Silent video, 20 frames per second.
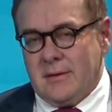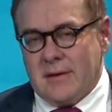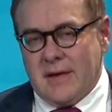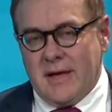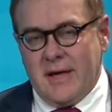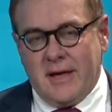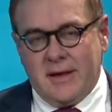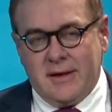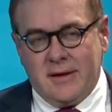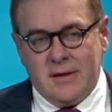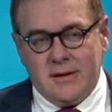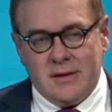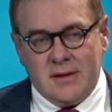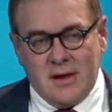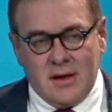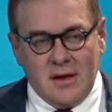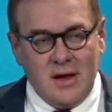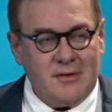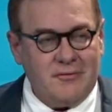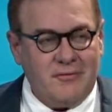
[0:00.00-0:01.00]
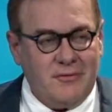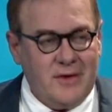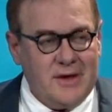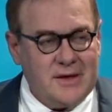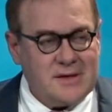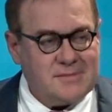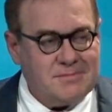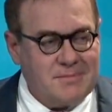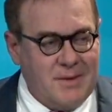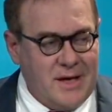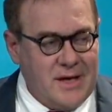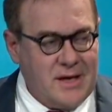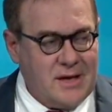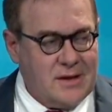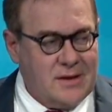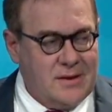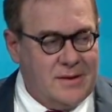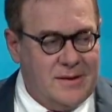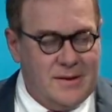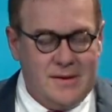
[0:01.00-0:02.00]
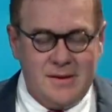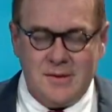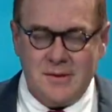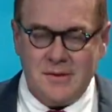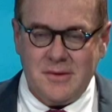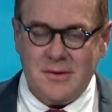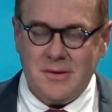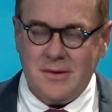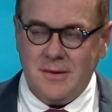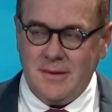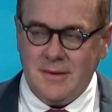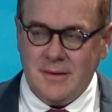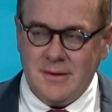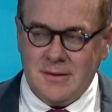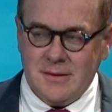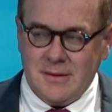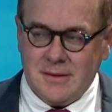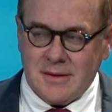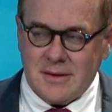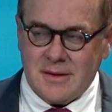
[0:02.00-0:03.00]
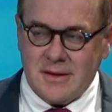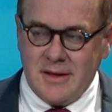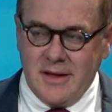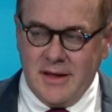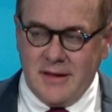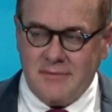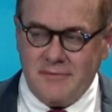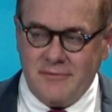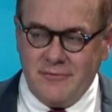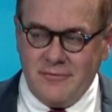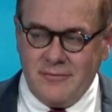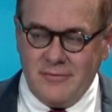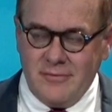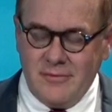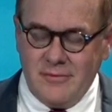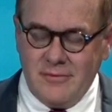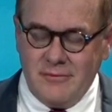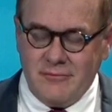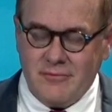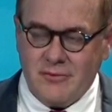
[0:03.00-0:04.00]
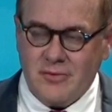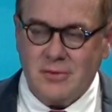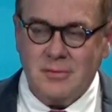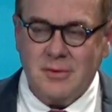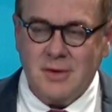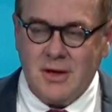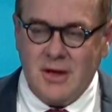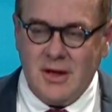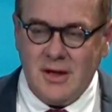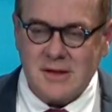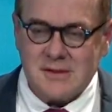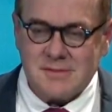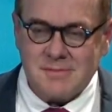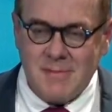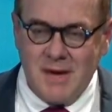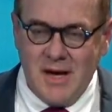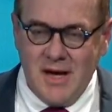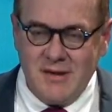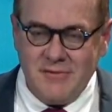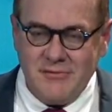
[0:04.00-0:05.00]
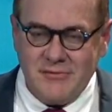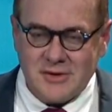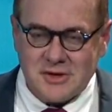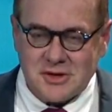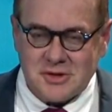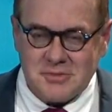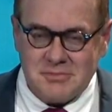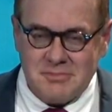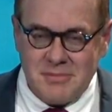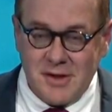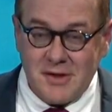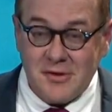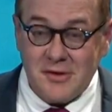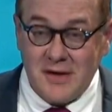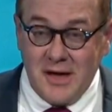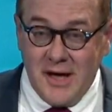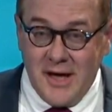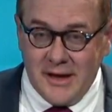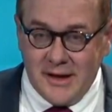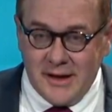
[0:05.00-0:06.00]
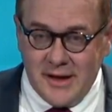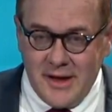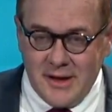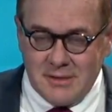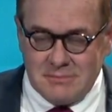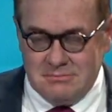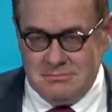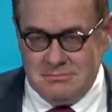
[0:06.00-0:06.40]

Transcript: And in a lot of ways, Mike can verbalize my vision better than I can.